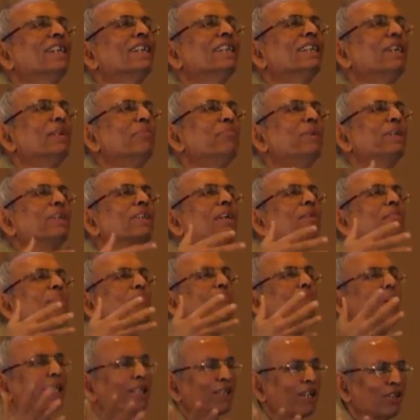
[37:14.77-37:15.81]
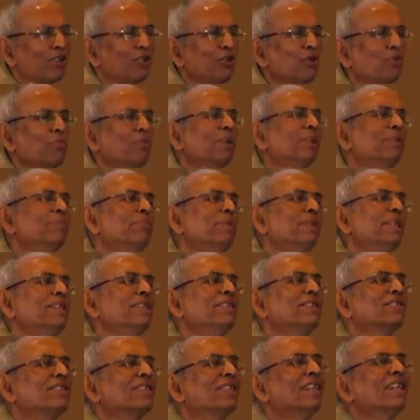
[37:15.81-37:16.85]
they become better human
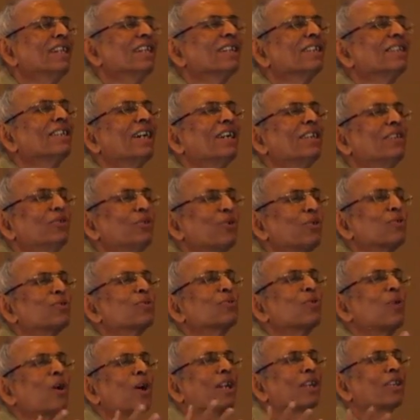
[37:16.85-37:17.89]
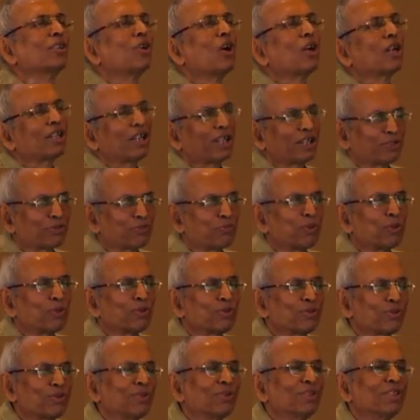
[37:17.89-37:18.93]
beings than those who are not
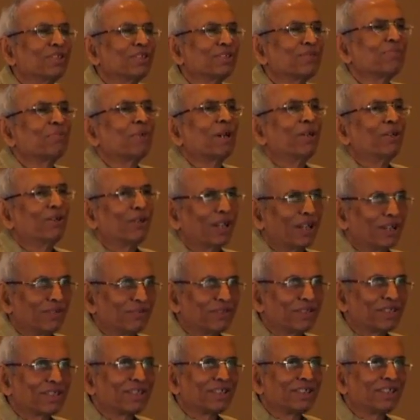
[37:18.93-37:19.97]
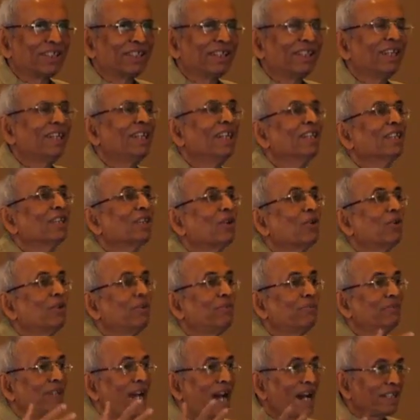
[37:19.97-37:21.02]
exposed to this biodiversity. Now,
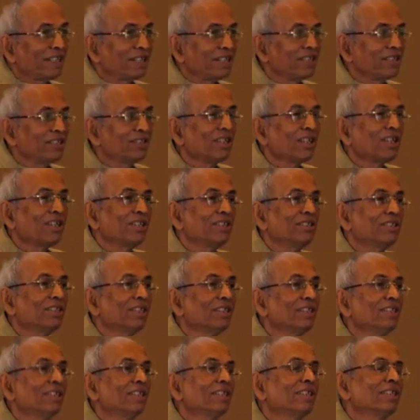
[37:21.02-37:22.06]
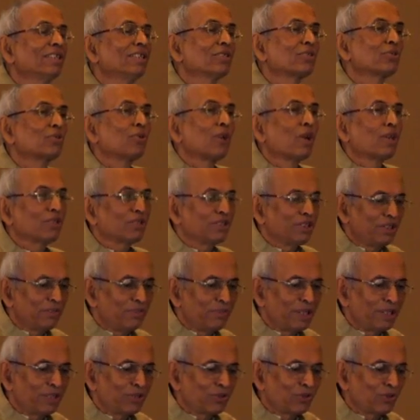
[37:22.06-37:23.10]
if that is the reason, then the Schloss
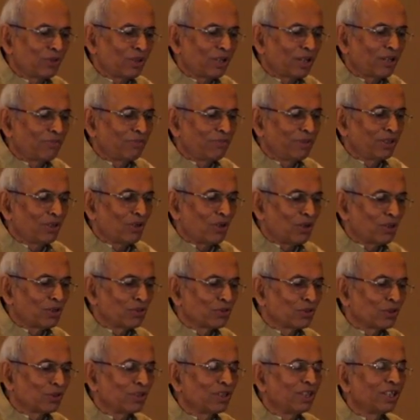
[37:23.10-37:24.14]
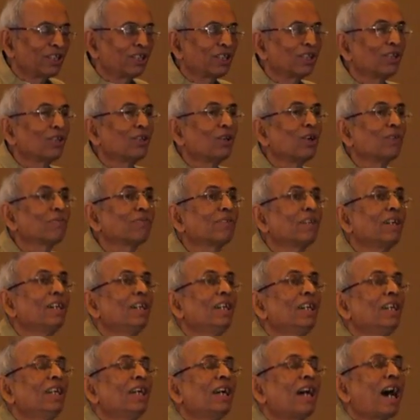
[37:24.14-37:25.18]
debate should have been also thinking of
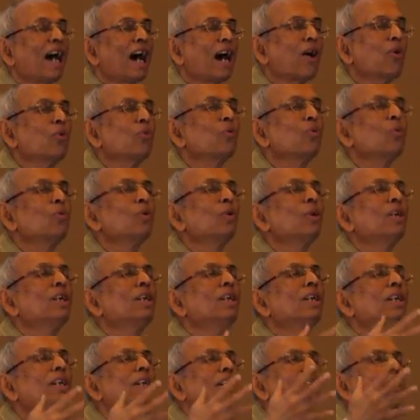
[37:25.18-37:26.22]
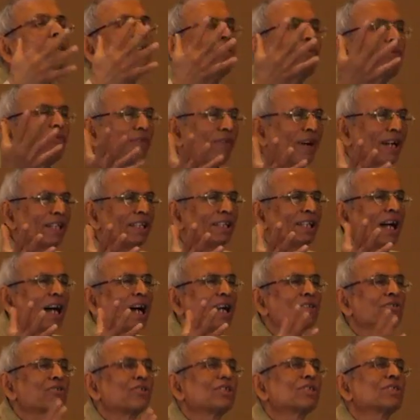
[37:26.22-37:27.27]
how one
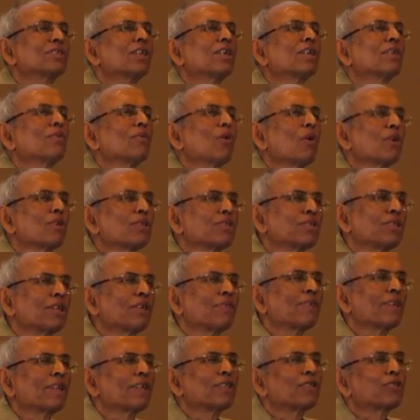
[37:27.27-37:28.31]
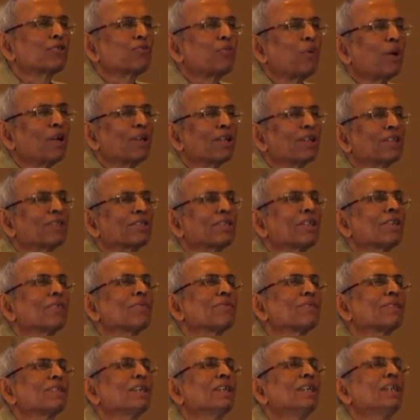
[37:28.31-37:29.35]
large reserve or several small
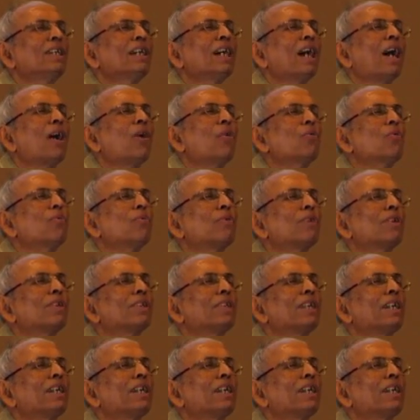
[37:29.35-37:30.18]
reserves, how would